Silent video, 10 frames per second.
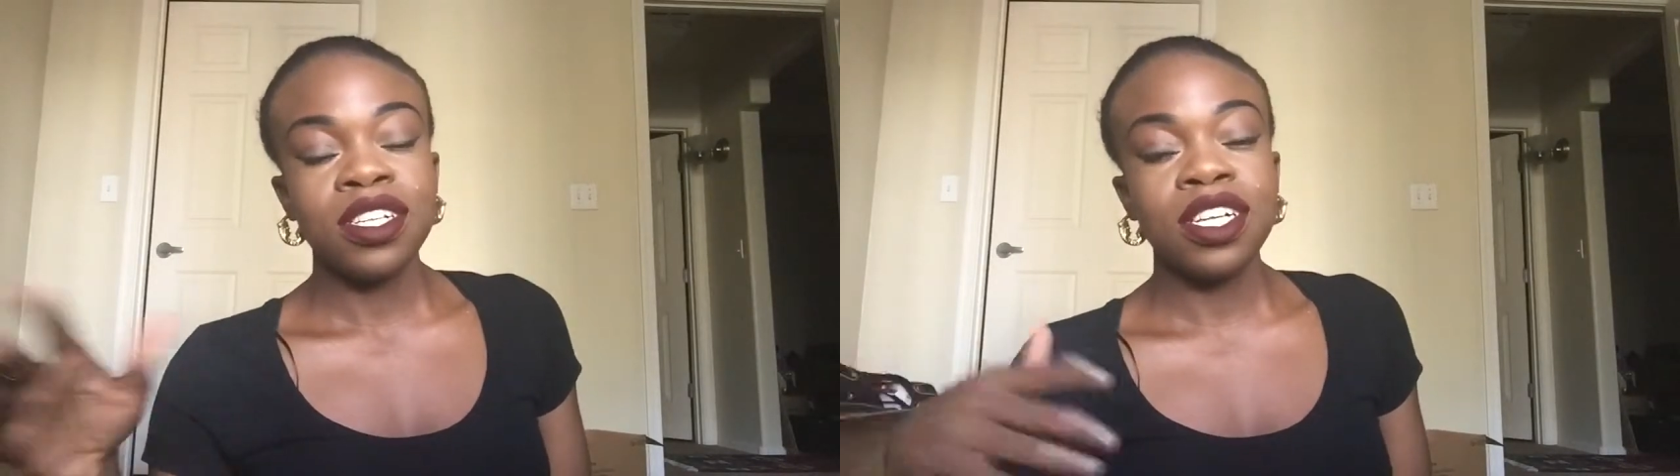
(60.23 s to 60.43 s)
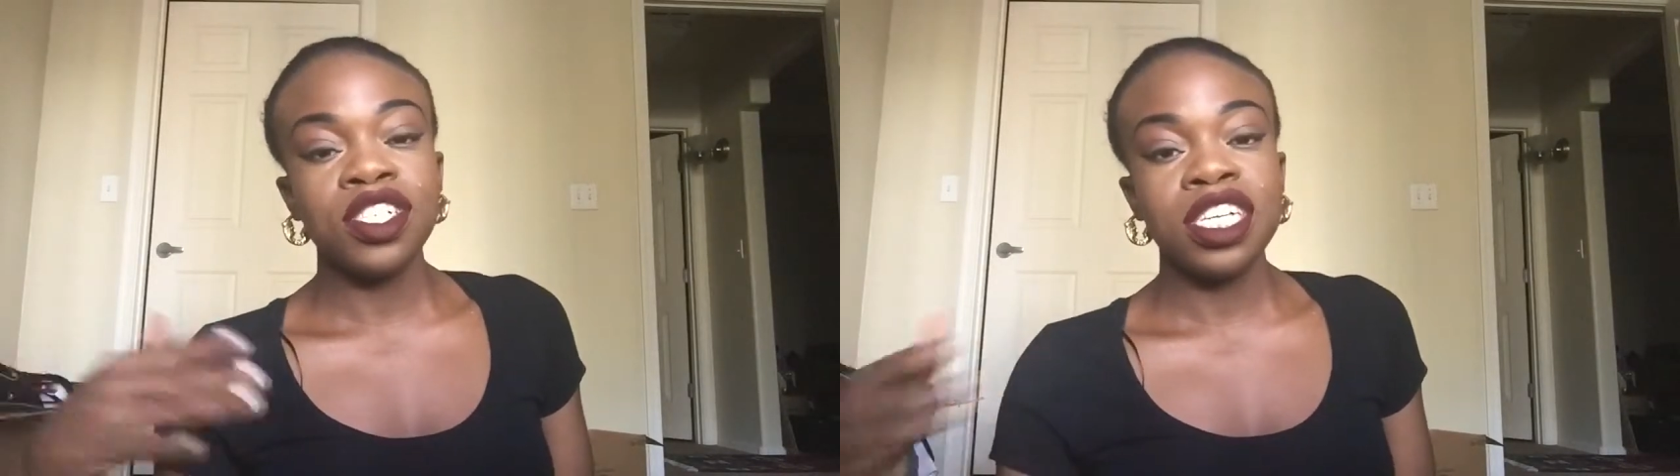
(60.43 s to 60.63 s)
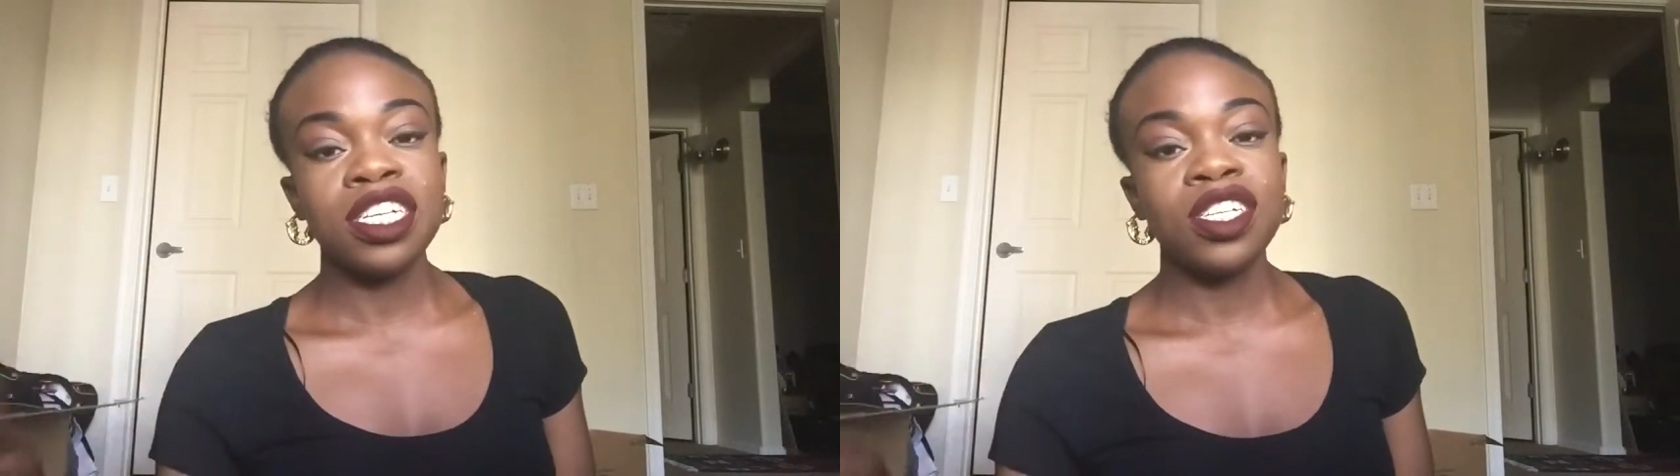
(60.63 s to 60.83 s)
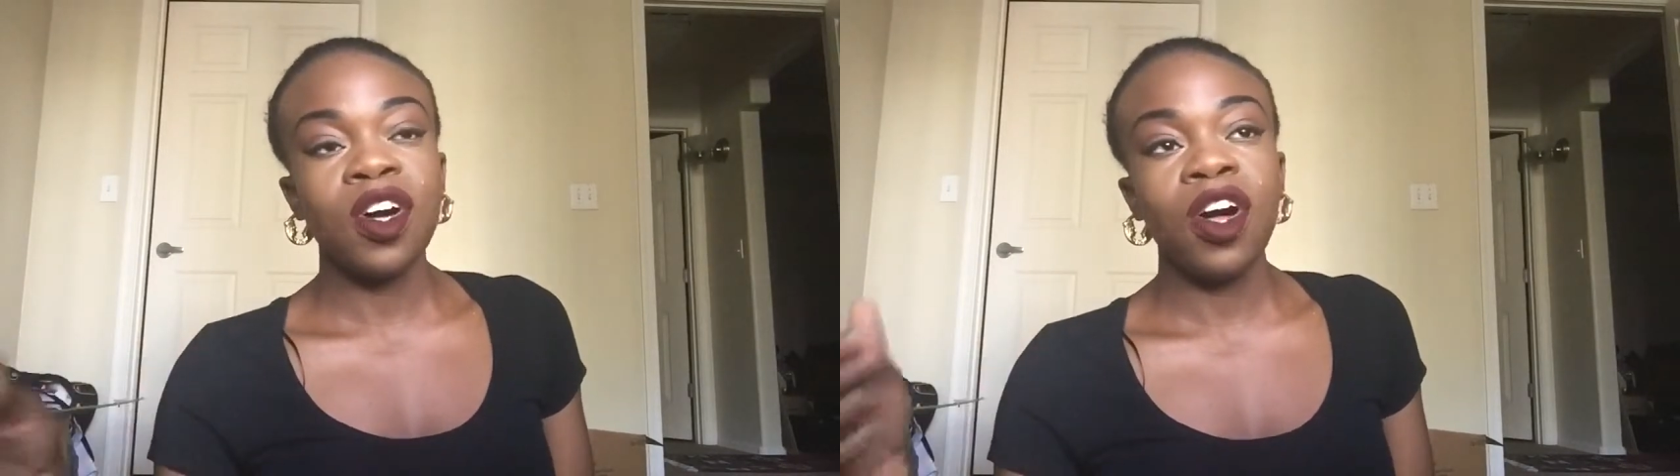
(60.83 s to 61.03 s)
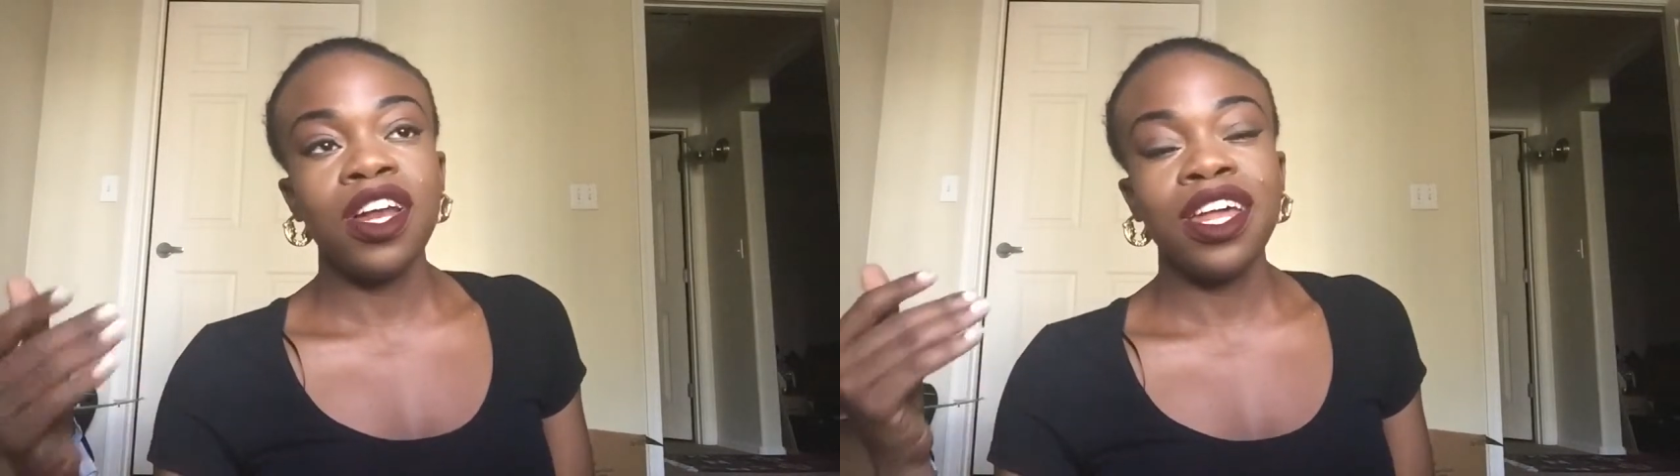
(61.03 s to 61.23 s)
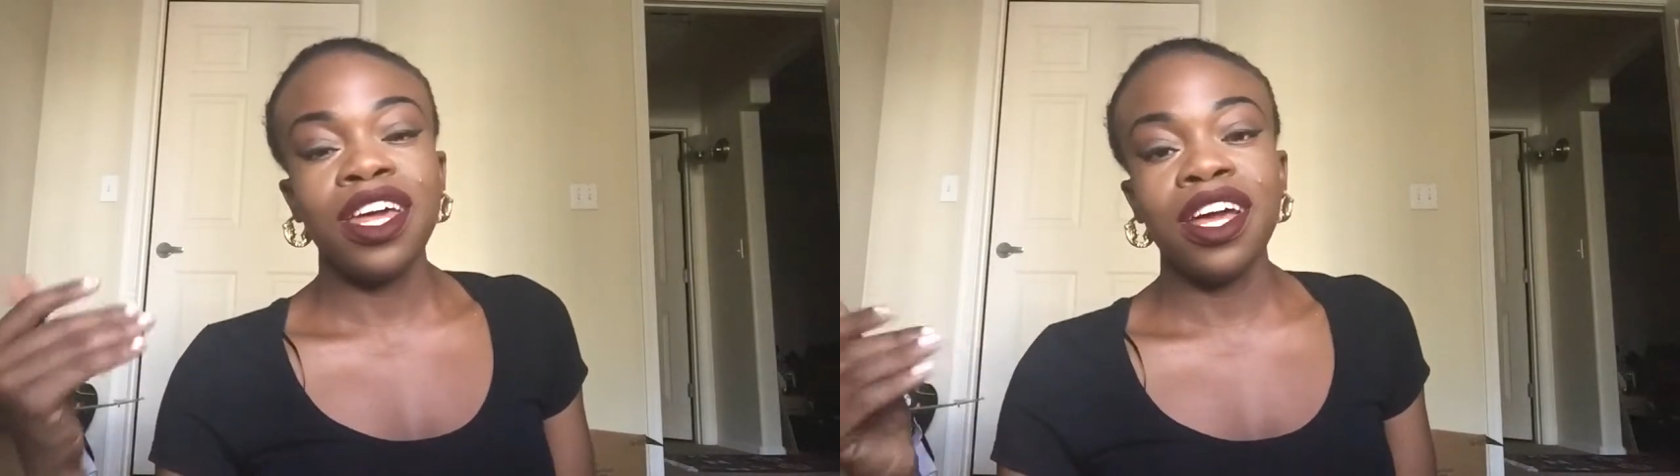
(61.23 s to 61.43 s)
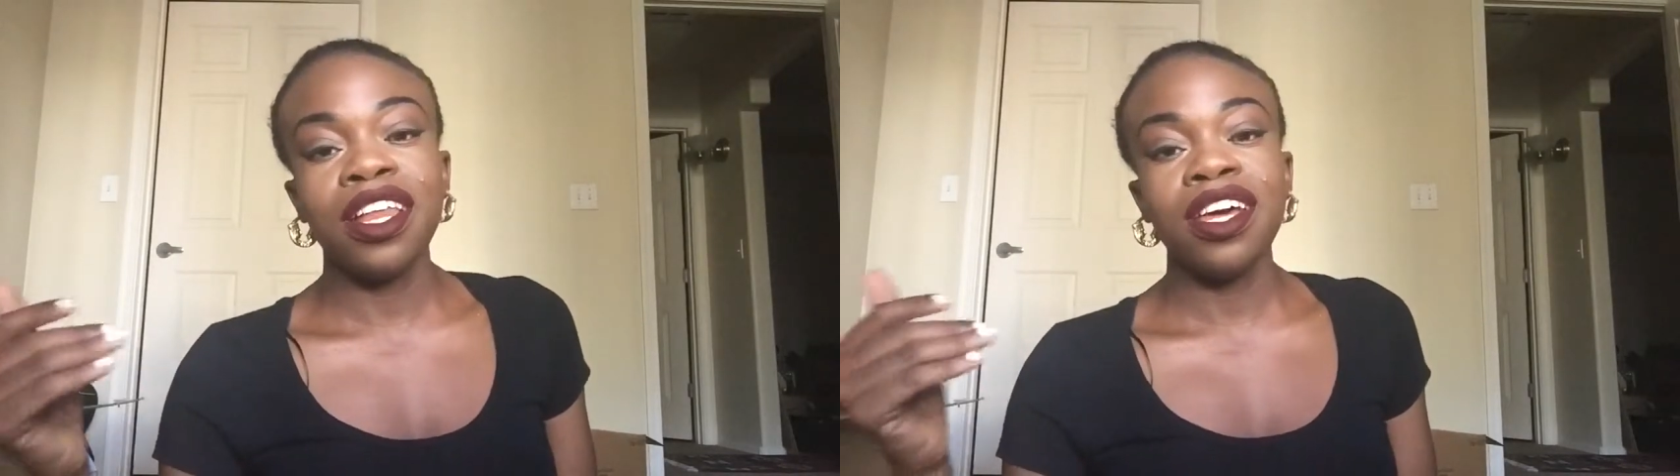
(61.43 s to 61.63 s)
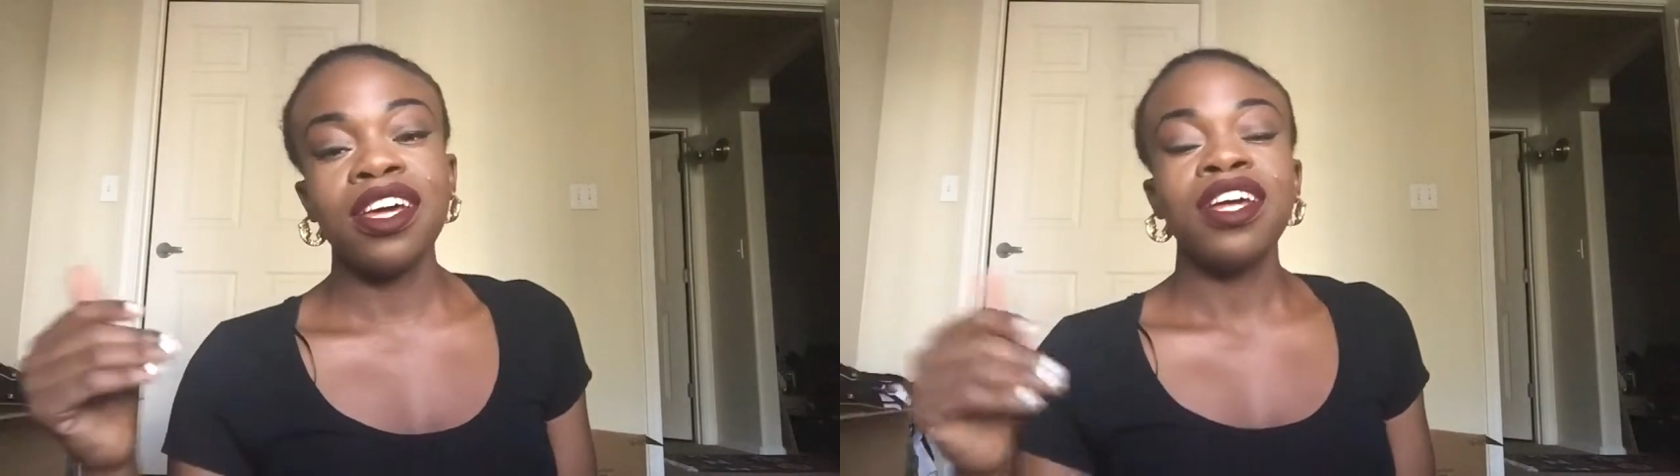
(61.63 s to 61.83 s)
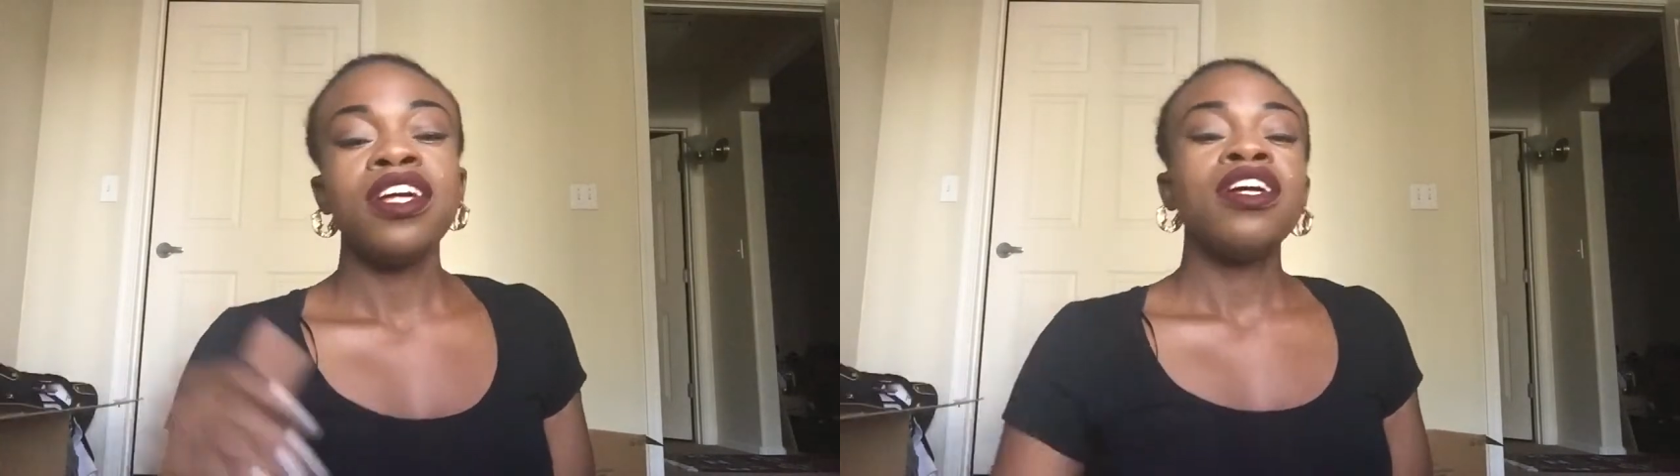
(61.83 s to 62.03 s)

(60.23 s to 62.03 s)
Nigeria is called Gele.